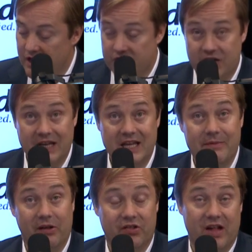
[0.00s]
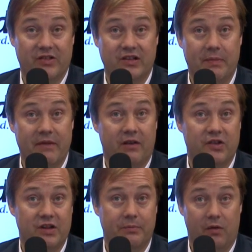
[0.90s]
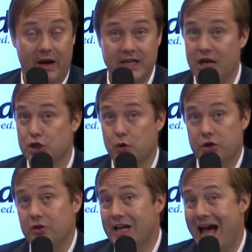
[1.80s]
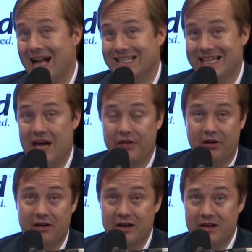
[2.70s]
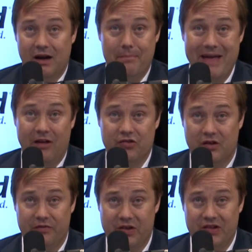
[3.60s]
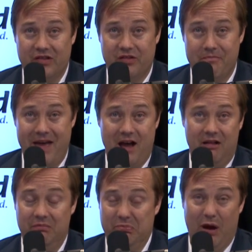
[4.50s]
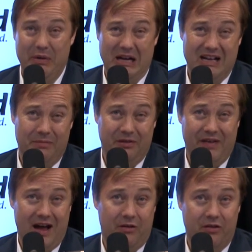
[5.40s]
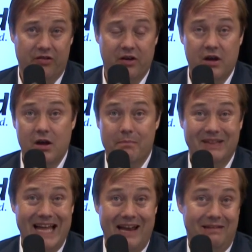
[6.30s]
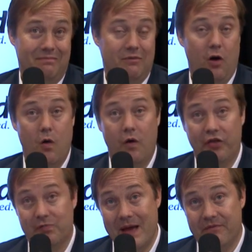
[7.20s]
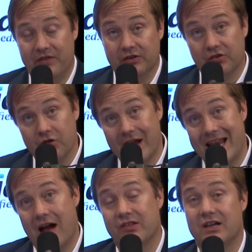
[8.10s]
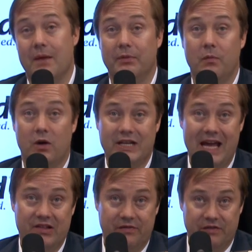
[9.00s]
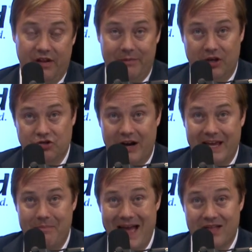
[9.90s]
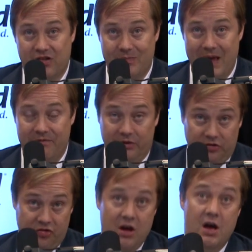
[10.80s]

sending email sounds like something very simple, right? Yeah, sure, you could hack together a mail server to send some mail probably in a couple of hours. But then, oh, the spam filters. Okay, now it's a couple more days of development to try to get past the spam filters.